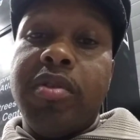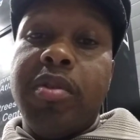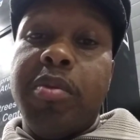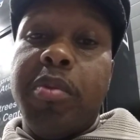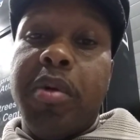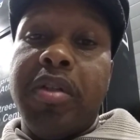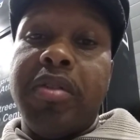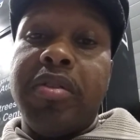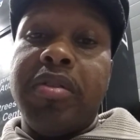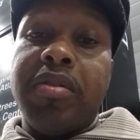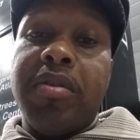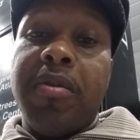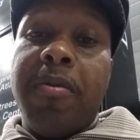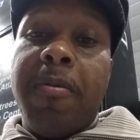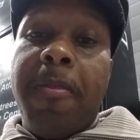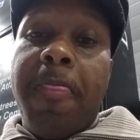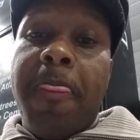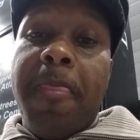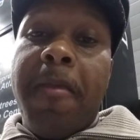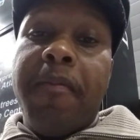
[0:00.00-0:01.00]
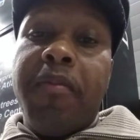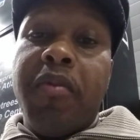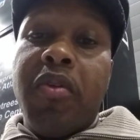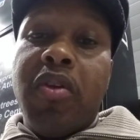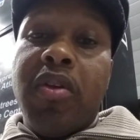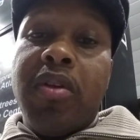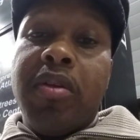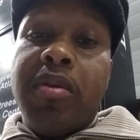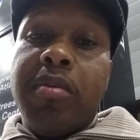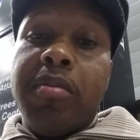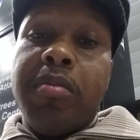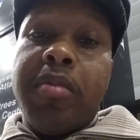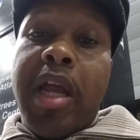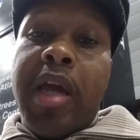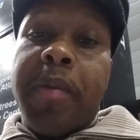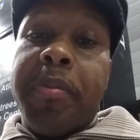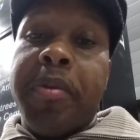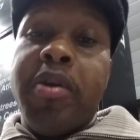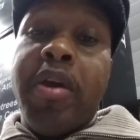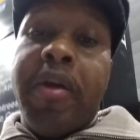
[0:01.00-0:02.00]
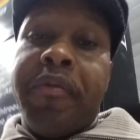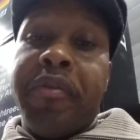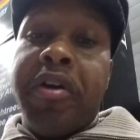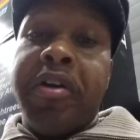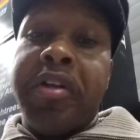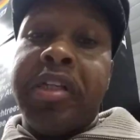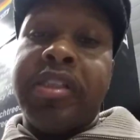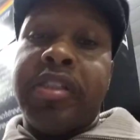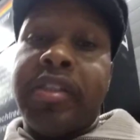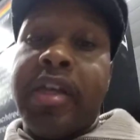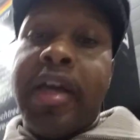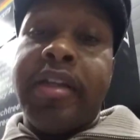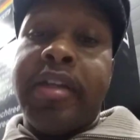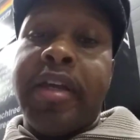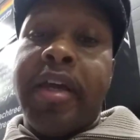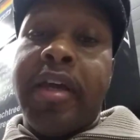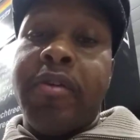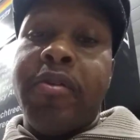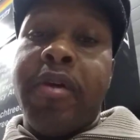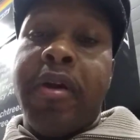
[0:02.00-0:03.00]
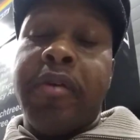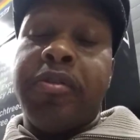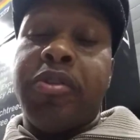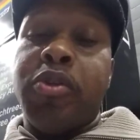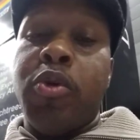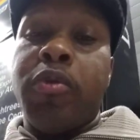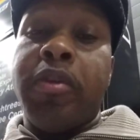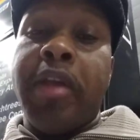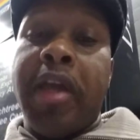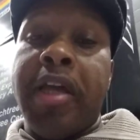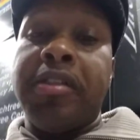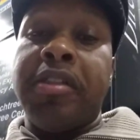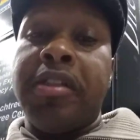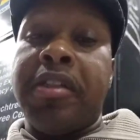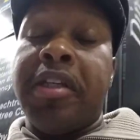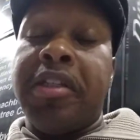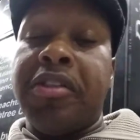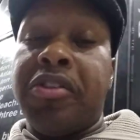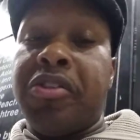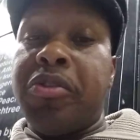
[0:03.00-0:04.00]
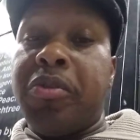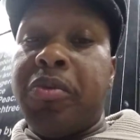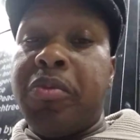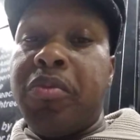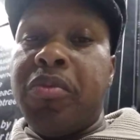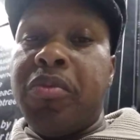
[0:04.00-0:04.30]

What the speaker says: But, like me, you have to understand that. You have two things against you.